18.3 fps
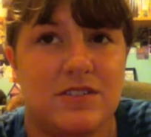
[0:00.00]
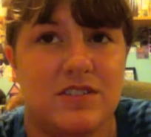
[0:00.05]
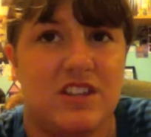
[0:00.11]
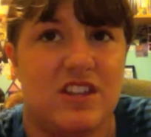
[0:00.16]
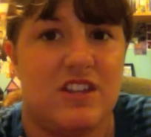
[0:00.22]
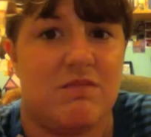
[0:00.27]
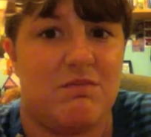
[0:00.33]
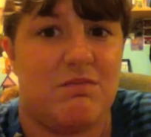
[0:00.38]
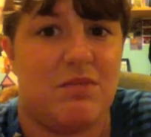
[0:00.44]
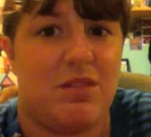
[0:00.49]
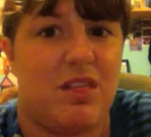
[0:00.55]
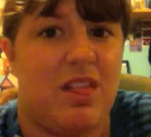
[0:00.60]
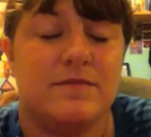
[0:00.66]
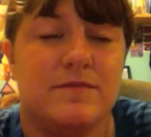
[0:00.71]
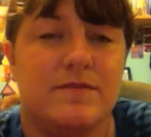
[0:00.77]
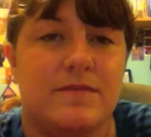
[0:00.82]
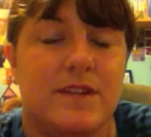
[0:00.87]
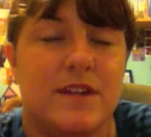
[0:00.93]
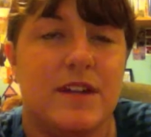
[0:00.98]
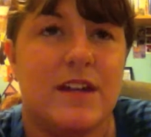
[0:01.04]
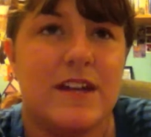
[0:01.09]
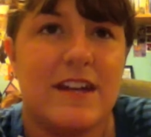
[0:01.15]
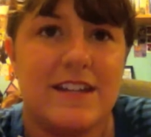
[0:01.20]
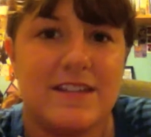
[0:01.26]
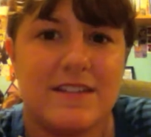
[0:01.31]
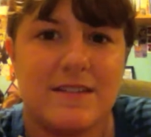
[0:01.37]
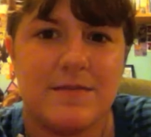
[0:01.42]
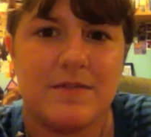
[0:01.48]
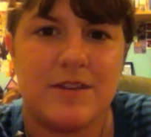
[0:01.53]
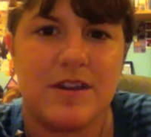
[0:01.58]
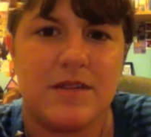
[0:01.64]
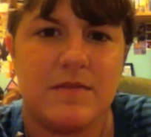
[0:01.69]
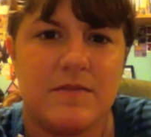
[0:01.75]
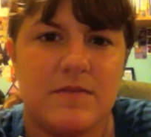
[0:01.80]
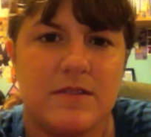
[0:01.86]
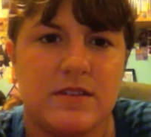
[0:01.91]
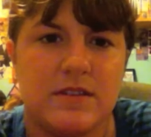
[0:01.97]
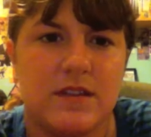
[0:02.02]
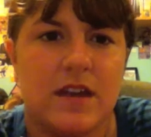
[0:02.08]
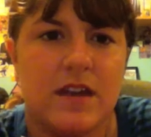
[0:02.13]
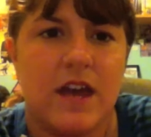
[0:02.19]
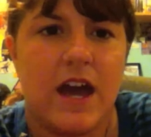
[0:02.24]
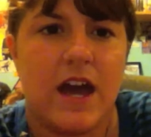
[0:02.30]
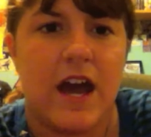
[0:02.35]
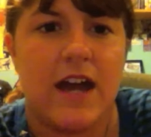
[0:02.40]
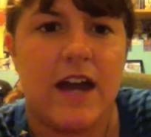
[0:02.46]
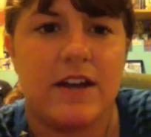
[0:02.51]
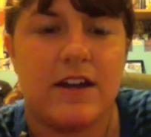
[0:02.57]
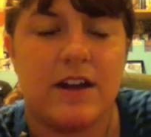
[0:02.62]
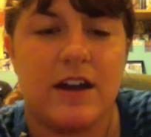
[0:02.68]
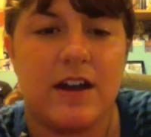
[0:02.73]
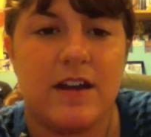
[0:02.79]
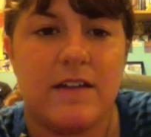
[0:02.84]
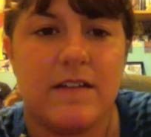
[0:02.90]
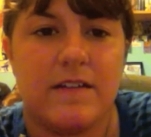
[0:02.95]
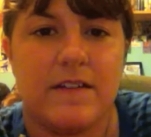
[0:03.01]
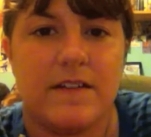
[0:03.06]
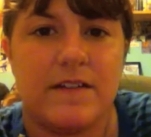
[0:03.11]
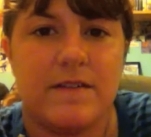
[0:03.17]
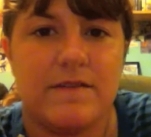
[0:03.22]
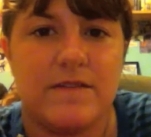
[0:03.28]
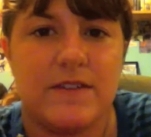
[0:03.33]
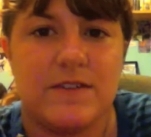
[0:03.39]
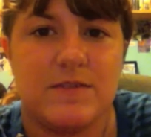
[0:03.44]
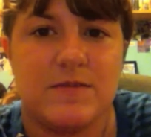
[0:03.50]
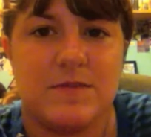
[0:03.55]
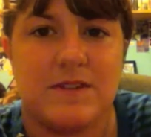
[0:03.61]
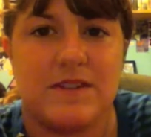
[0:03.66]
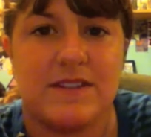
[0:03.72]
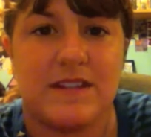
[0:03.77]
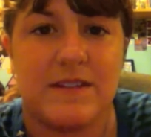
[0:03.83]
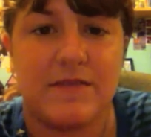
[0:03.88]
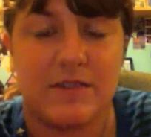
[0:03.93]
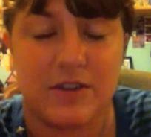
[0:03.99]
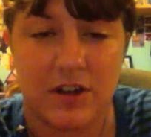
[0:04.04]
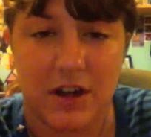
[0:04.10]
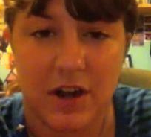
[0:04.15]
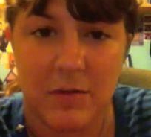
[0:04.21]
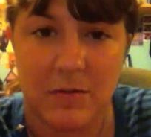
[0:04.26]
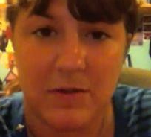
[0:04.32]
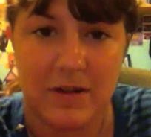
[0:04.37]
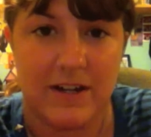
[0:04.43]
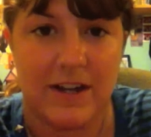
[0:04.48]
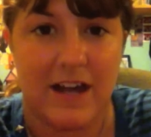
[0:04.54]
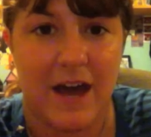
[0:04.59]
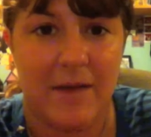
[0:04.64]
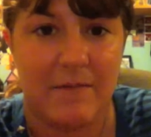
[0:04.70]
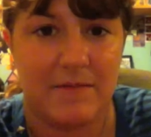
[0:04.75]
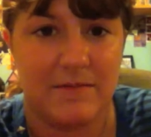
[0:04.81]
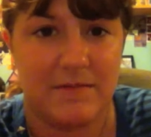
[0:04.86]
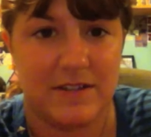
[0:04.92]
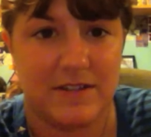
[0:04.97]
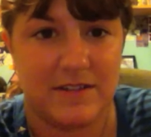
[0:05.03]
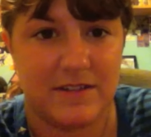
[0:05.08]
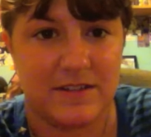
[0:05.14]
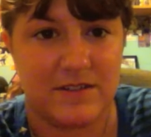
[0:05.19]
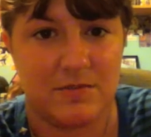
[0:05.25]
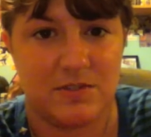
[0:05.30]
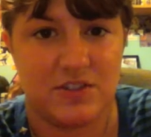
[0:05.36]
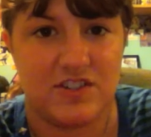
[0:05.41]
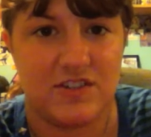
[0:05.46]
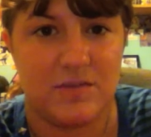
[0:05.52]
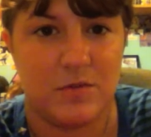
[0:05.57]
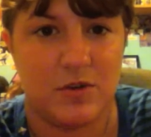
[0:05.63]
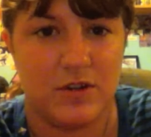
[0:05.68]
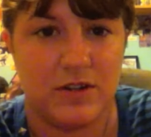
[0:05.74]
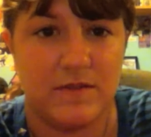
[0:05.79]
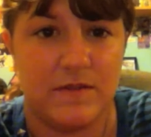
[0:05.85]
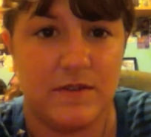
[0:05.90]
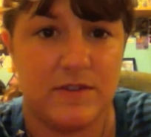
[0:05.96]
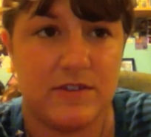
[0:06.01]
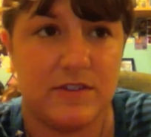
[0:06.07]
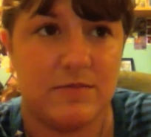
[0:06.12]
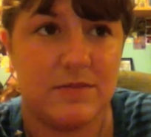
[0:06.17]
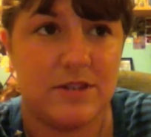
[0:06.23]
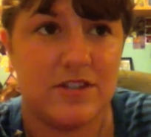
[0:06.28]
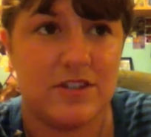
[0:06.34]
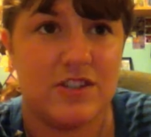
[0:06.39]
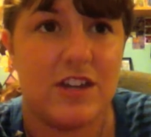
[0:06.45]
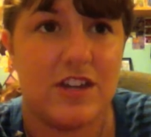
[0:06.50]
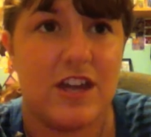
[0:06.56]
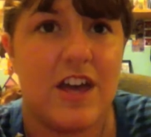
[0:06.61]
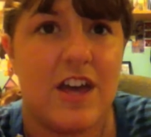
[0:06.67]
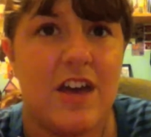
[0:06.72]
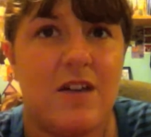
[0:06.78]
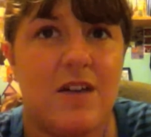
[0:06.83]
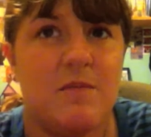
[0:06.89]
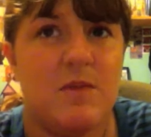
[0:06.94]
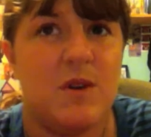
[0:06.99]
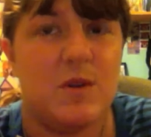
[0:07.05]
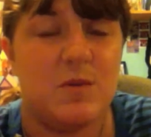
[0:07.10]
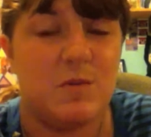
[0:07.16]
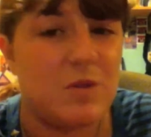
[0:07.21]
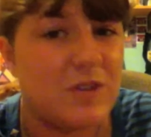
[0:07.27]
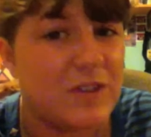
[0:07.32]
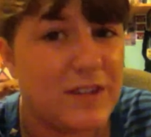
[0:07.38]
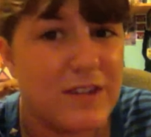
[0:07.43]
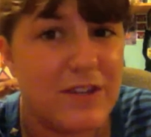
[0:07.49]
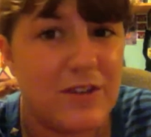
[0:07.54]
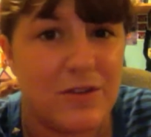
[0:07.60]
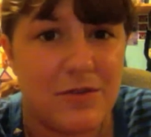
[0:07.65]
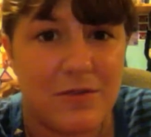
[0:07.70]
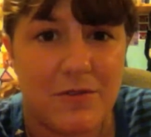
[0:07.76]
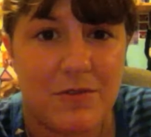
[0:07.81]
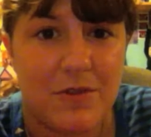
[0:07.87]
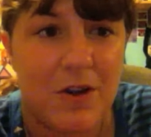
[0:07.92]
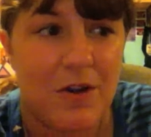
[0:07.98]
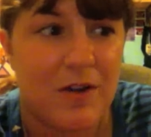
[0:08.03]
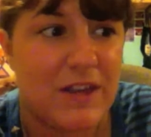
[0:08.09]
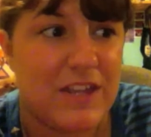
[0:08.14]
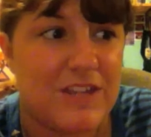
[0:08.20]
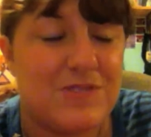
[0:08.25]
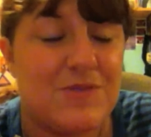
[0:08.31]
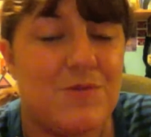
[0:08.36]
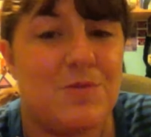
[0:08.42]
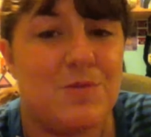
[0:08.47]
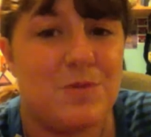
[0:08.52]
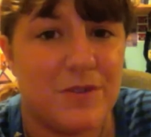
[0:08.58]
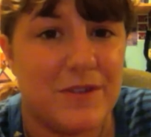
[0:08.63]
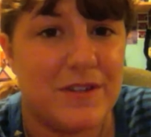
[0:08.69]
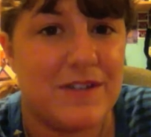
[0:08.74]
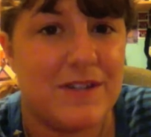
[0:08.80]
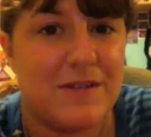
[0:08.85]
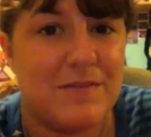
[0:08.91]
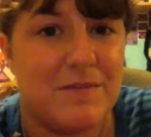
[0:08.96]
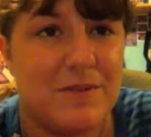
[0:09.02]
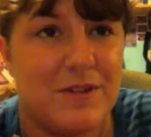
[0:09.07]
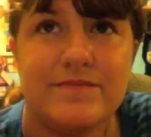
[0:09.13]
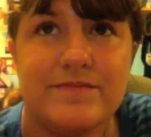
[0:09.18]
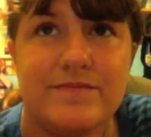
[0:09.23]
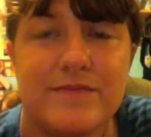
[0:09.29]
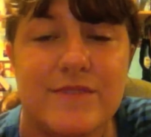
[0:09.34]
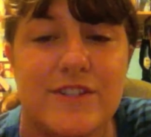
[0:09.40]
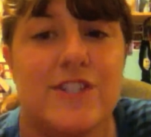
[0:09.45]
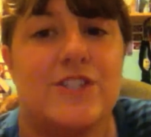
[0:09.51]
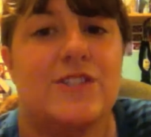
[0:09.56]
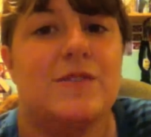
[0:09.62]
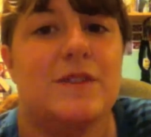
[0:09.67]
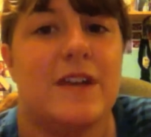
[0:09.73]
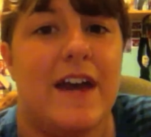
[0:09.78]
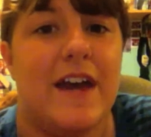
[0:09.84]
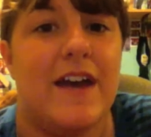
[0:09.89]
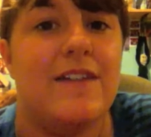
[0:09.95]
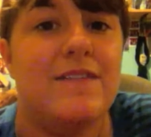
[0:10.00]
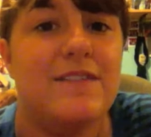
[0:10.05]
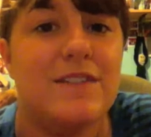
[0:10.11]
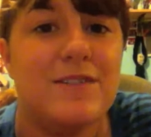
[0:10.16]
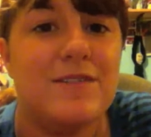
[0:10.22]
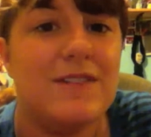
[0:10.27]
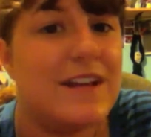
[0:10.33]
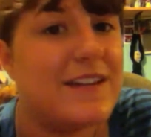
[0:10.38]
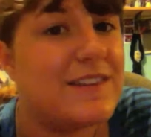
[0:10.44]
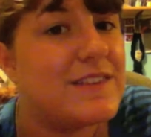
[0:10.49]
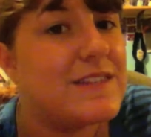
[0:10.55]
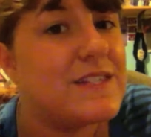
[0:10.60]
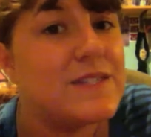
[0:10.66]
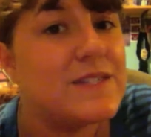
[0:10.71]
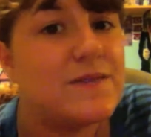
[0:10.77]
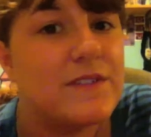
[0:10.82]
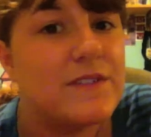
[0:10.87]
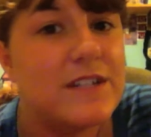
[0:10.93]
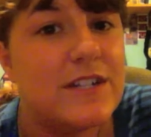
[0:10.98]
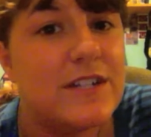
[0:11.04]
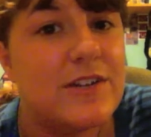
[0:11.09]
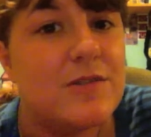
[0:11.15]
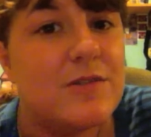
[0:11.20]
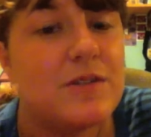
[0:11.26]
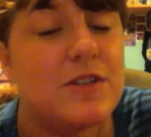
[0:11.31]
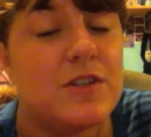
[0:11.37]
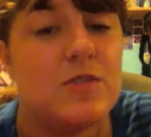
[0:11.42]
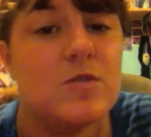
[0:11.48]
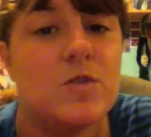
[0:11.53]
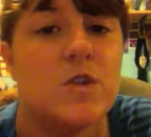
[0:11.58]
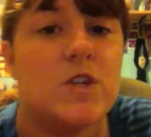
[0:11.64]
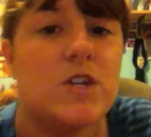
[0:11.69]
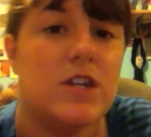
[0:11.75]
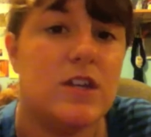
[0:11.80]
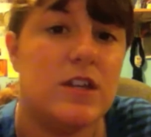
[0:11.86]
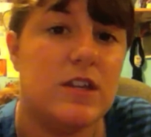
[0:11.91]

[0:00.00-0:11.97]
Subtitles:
bleh. And sometimes I got confused because I forgot what had happened because they switched the point of view so much. But really, overall, it's a really good book. So yeah, if you like this video, you can